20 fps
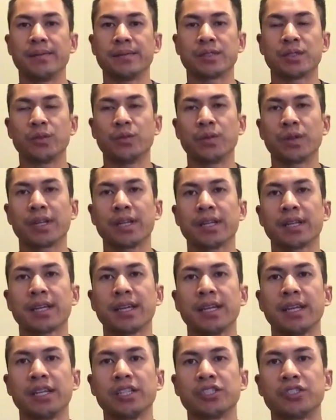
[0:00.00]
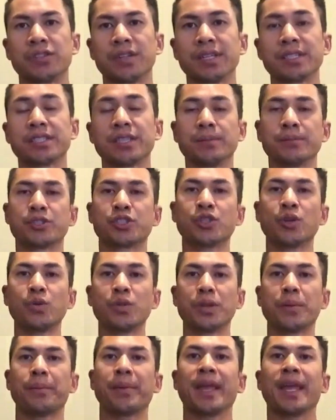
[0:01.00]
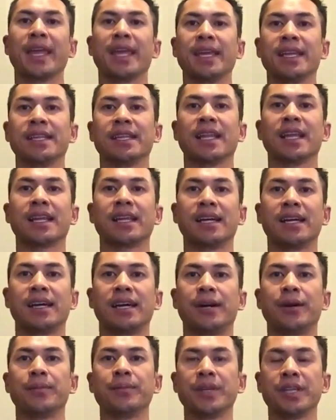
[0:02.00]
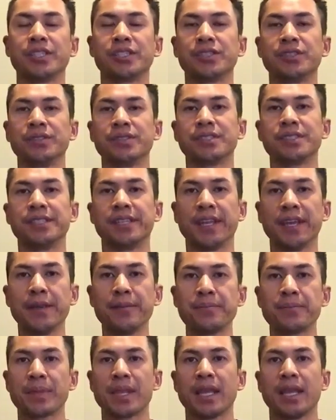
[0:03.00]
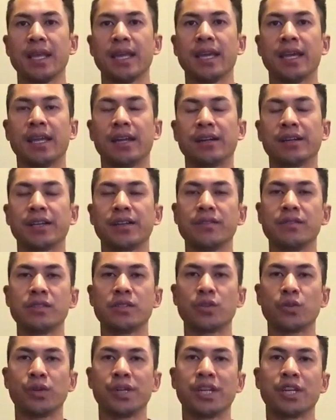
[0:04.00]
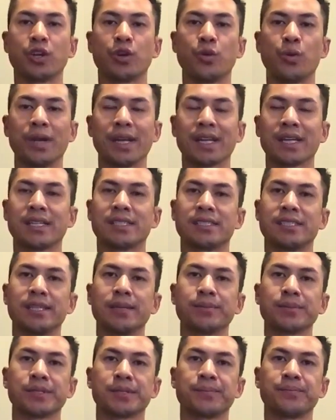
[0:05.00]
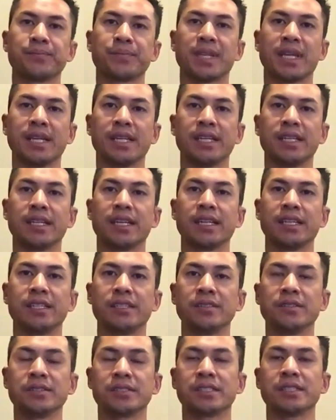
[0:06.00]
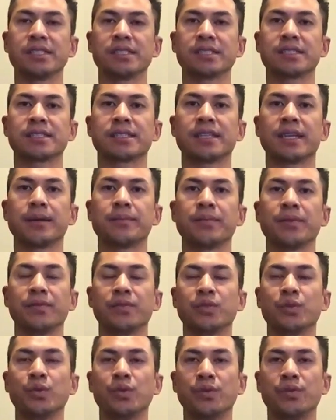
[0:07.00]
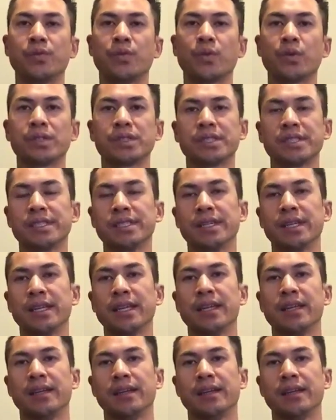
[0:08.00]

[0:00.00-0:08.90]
So we're going to kind of address some shoulder pain issues today, and I'll give you 3 quick tips that you can use this type of tool for to